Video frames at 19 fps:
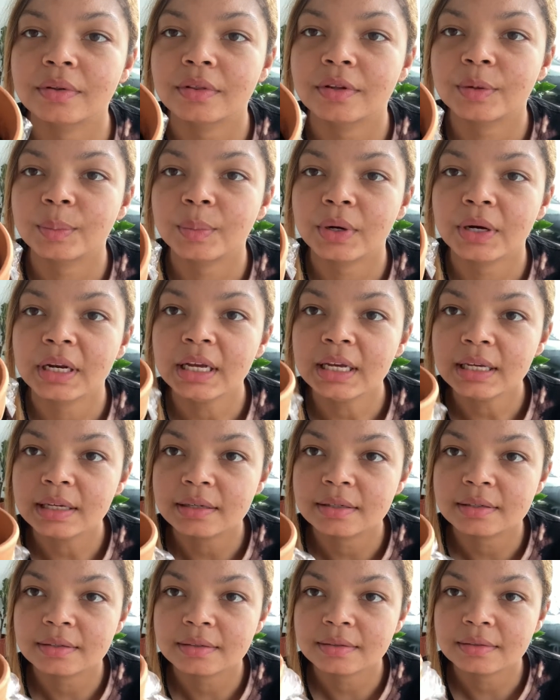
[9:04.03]
they're pretty
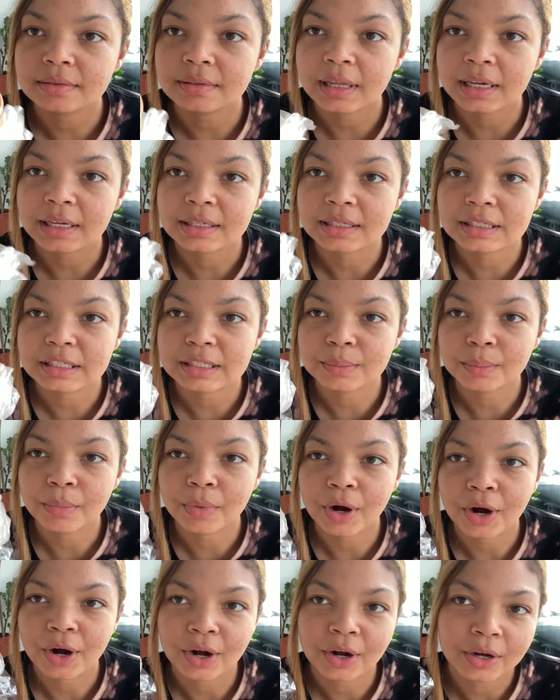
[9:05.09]
like
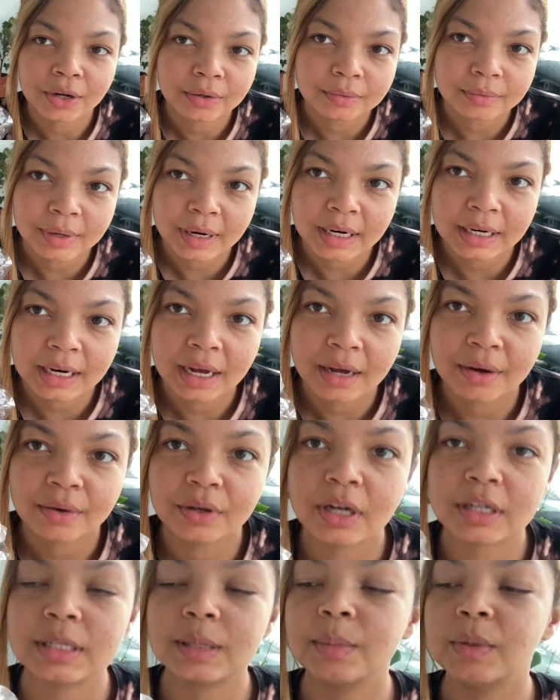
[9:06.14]
small right now,
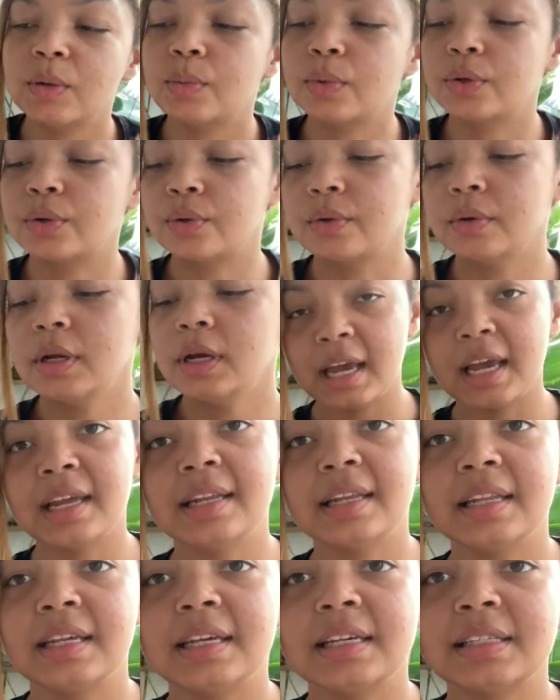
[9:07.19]
not to be rude.
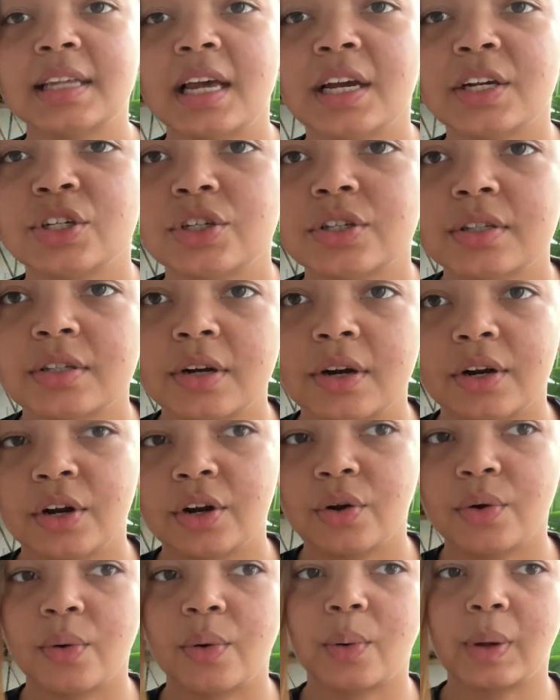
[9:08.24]
And these I just started
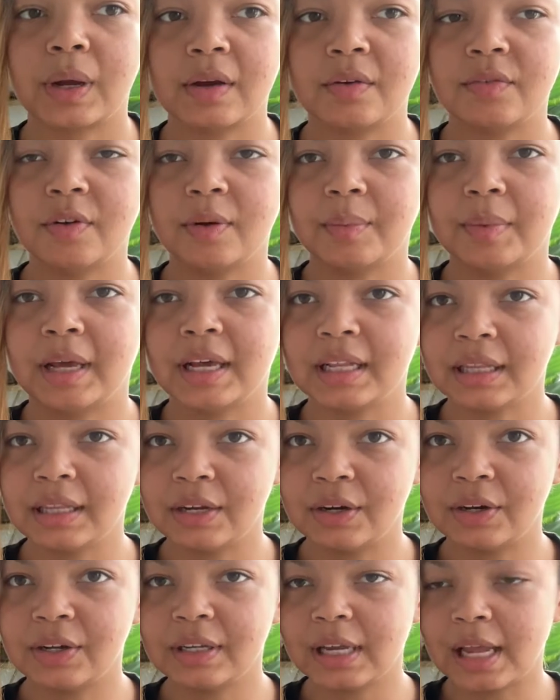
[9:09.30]
growing from like
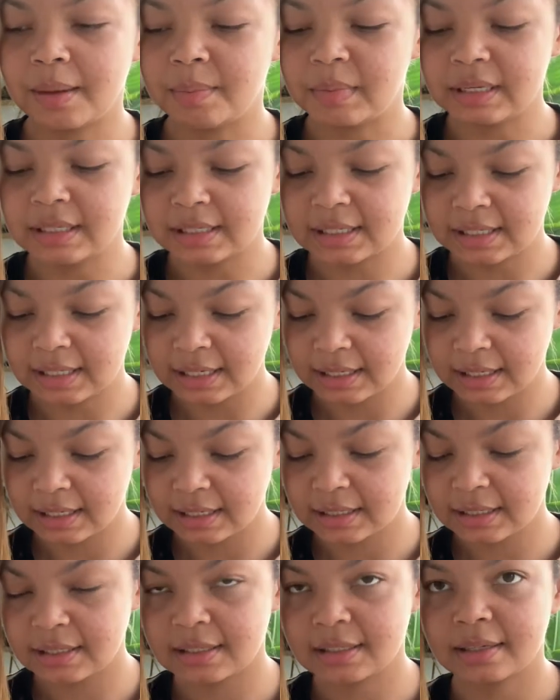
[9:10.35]
little lemon
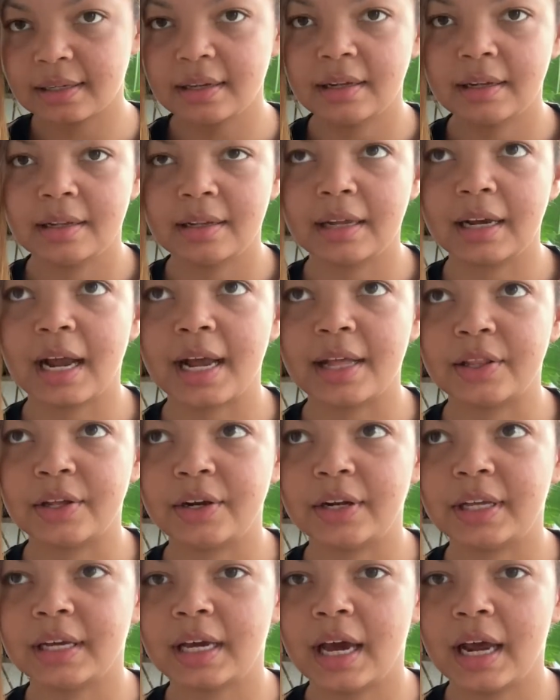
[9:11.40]
seeds. Like I
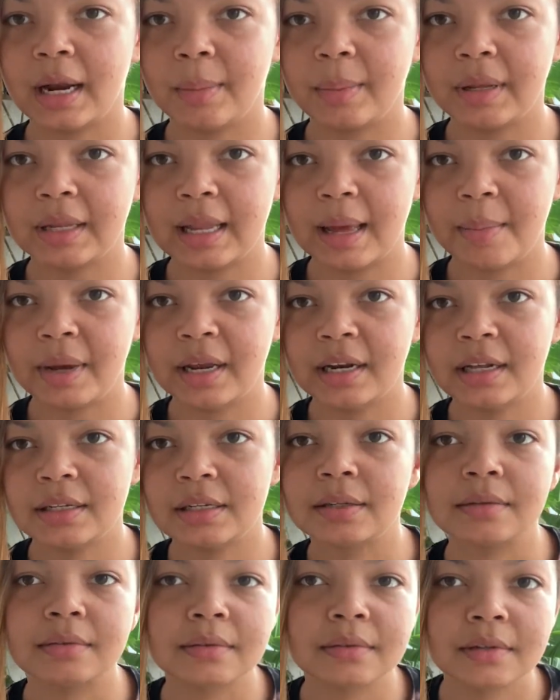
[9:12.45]
literally cut up a lemon
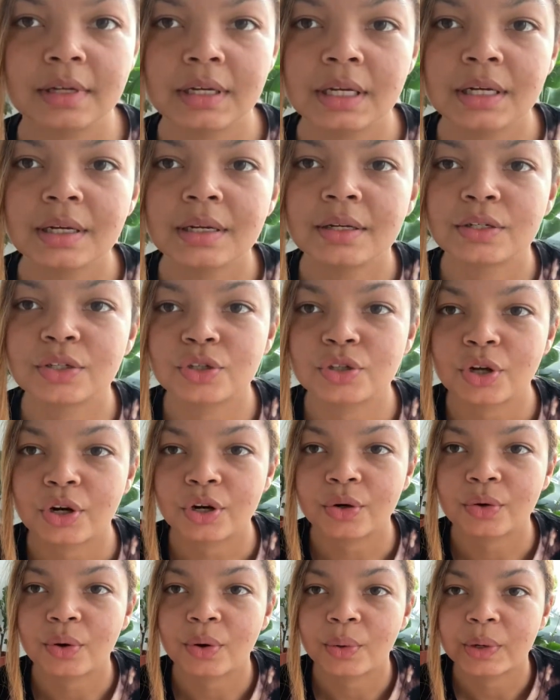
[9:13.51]
and started
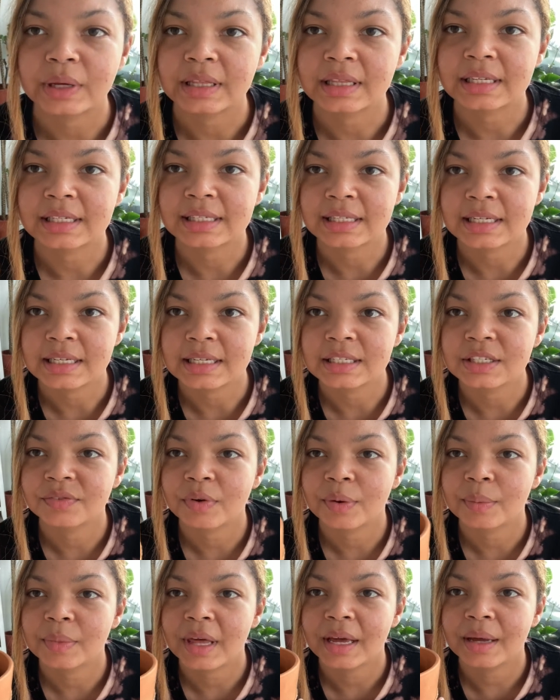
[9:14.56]
growing the seeds
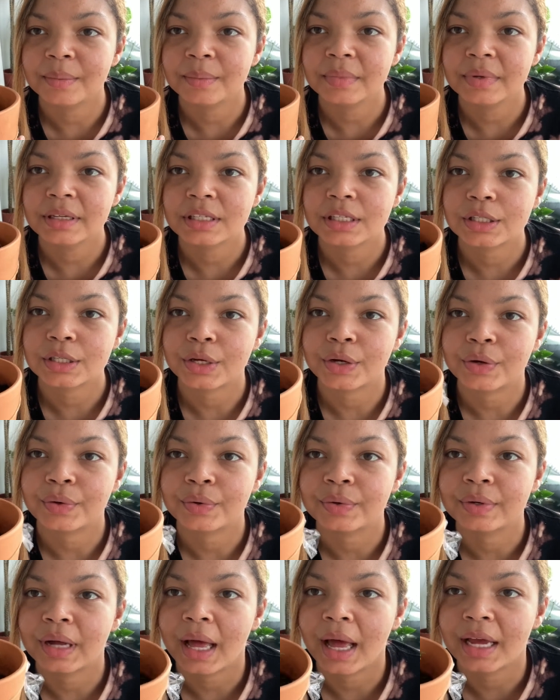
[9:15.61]
from them. So
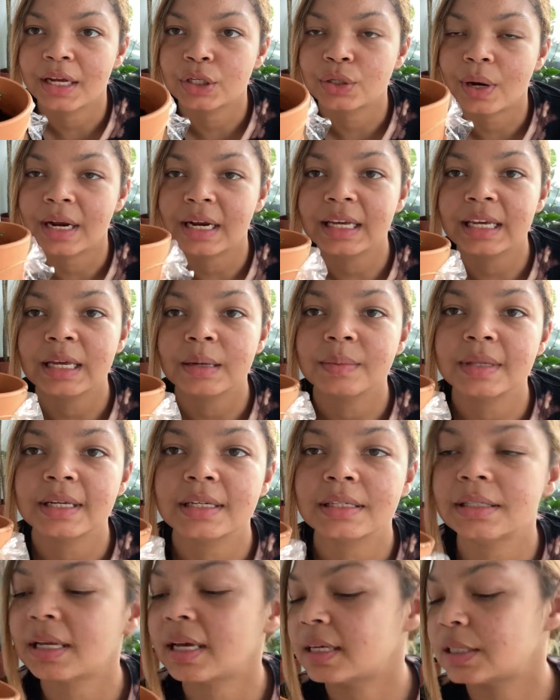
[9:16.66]
I try to keep
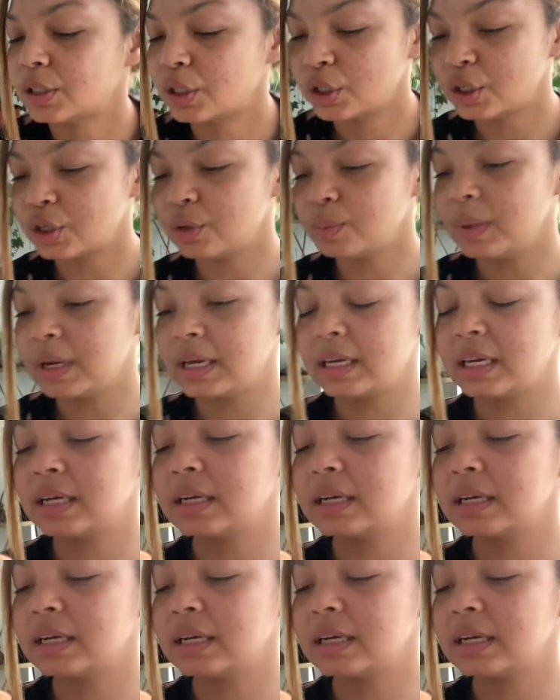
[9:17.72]
this as humid